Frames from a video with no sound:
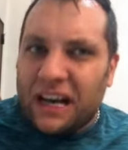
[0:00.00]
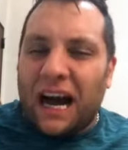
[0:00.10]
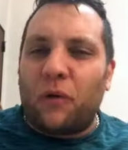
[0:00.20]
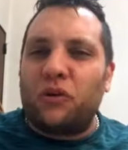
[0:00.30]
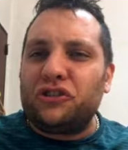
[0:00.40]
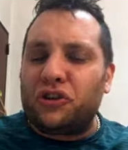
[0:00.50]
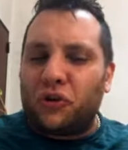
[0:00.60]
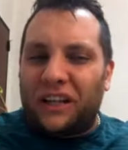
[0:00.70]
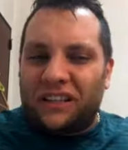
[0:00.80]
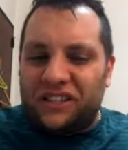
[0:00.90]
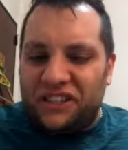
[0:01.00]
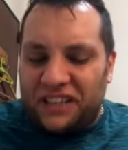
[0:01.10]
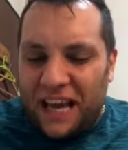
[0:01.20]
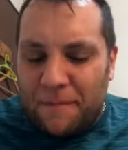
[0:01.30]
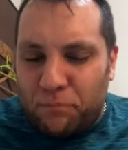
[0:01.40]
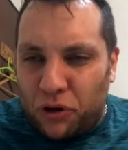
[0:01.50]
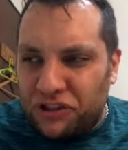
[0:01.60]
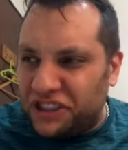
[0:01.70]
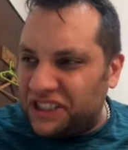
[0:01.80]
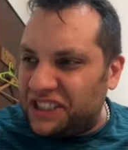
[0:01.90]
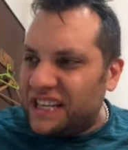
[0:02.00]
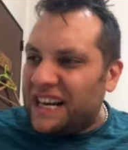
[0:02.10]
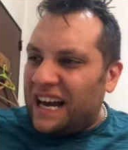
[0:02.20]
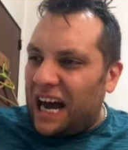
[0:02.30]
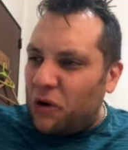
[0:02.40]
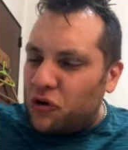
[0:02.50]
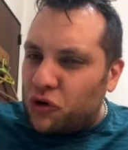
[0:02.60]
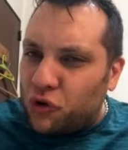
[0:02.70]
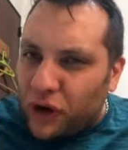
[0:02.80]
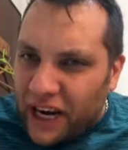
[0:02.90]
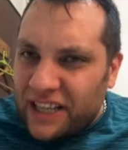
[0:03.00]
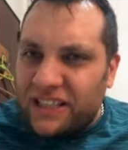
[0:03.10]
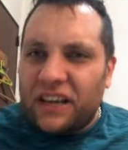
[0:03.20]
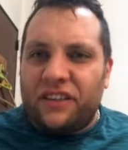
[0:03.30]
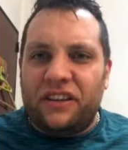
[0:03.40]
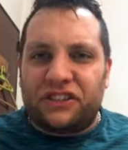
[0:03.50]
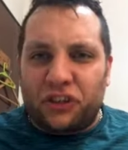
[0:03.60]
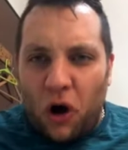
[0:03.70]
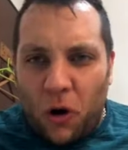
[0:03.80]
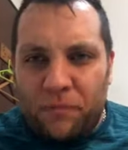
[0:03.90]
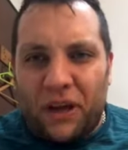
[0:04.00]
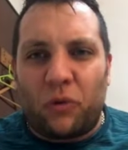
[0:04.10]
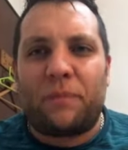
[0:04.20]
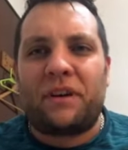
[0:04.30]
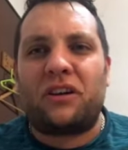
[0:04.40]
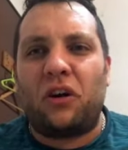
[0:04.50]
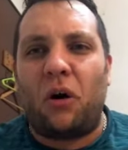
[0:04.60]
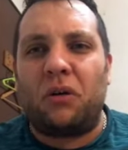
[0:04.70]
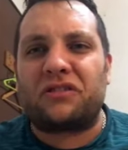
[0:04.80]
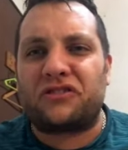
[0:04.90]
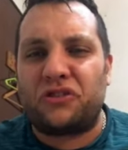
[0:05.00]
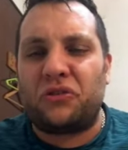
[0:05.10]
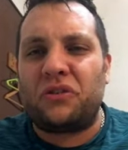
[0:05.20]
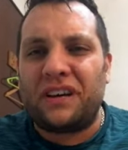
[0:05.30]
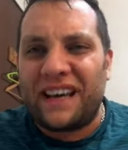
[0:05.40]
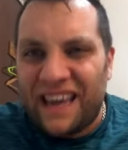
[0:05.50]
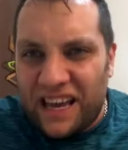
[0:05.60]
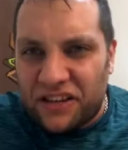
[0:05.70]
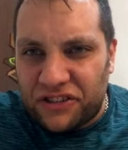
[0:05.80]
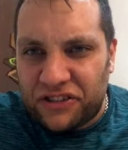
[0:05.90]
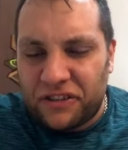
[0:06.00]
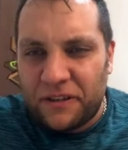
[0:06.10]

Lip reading: I want you to understand, Paul says, how great this hope that we've been called to is.